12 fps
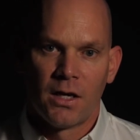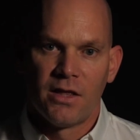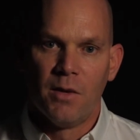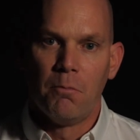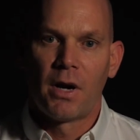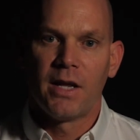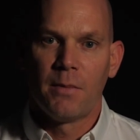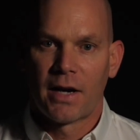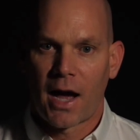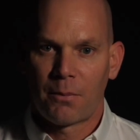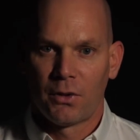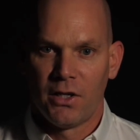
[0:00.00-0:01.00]
The money
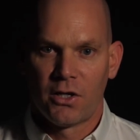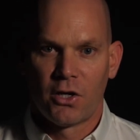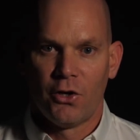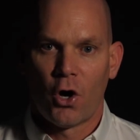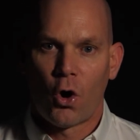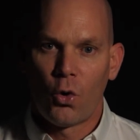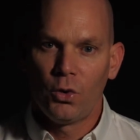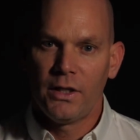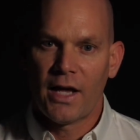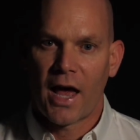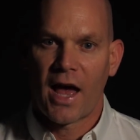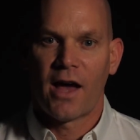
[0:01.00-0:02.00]
monopoly could
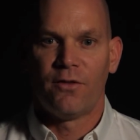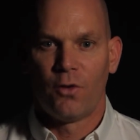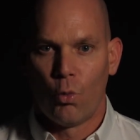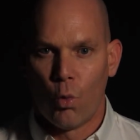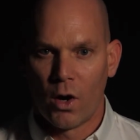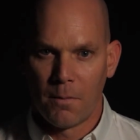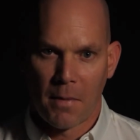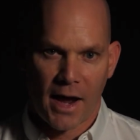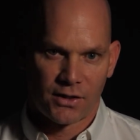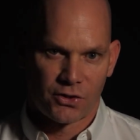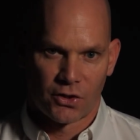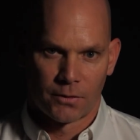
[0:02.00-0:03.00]
only have one
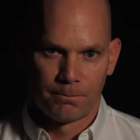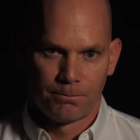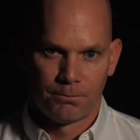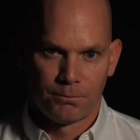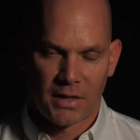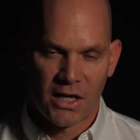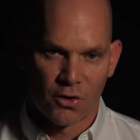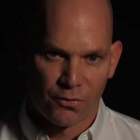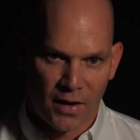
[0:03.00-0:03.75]
master, either